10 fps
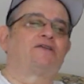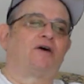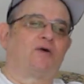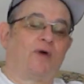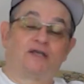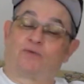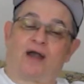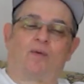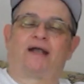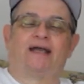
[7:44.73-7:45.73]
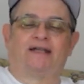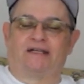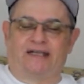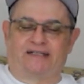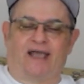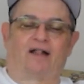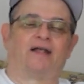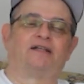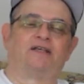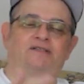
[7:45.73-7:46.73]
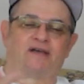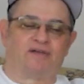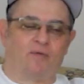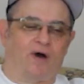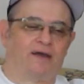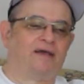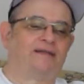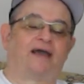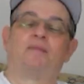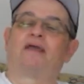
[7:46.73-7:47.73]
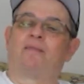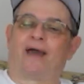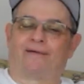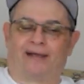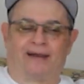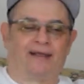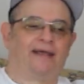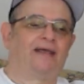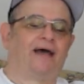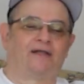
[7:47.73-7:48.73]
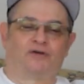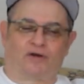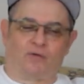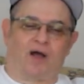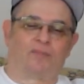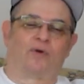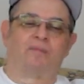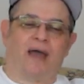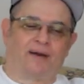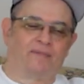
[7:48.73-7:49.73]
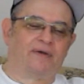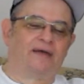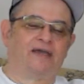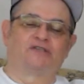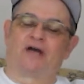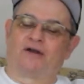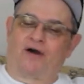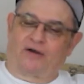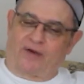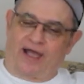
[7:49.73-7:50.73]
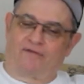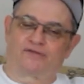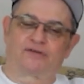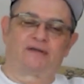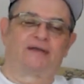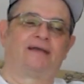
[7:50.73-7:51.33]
Monticello Raceway. I don't want to get into detail. 1971. They had a Mickey Mantle night. I took her up. We met him. He signed autographs.